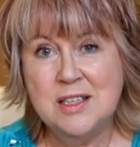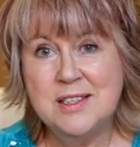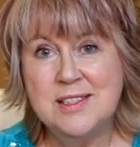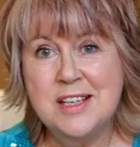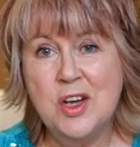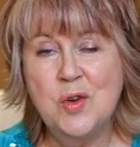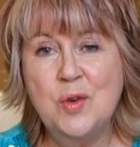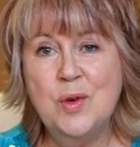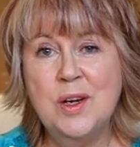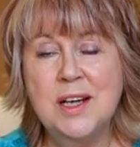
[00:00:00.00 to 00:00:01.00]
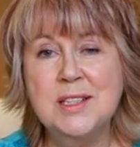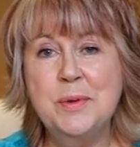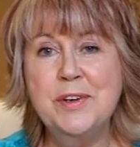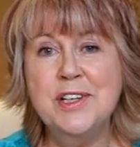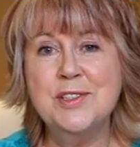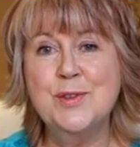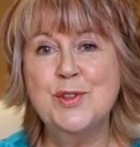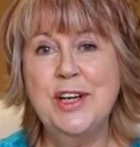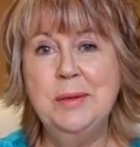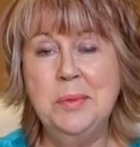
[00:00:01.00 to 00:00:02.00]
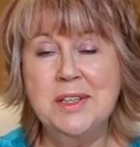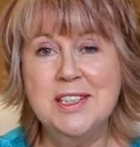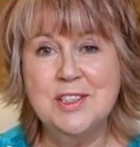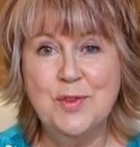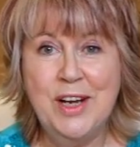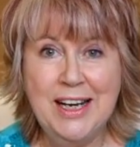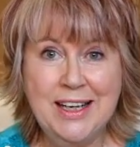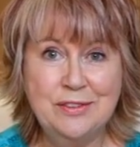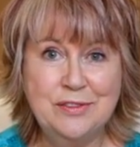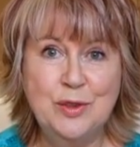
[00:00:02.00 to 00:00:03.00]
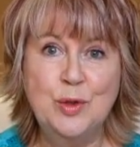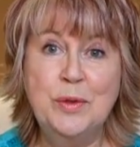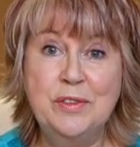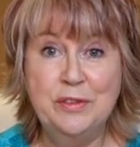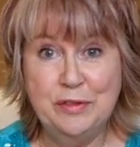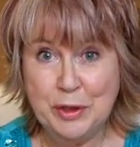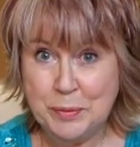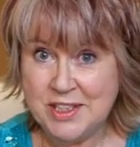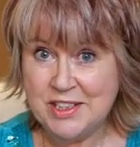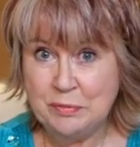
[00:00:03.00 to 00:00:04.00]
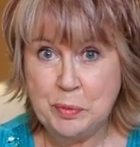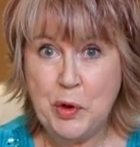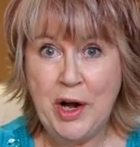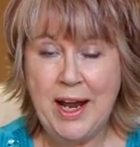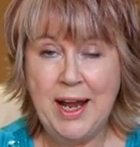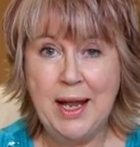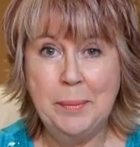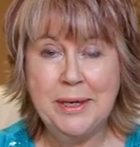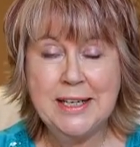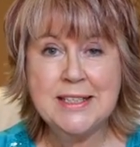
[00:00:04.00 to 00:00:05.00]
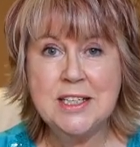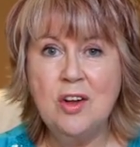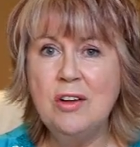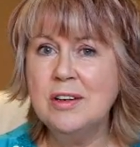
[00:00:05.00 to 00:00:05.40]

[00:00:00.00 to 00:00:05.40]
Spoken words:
So a spiritual treatment is really a form of affirmative prayer, but it's not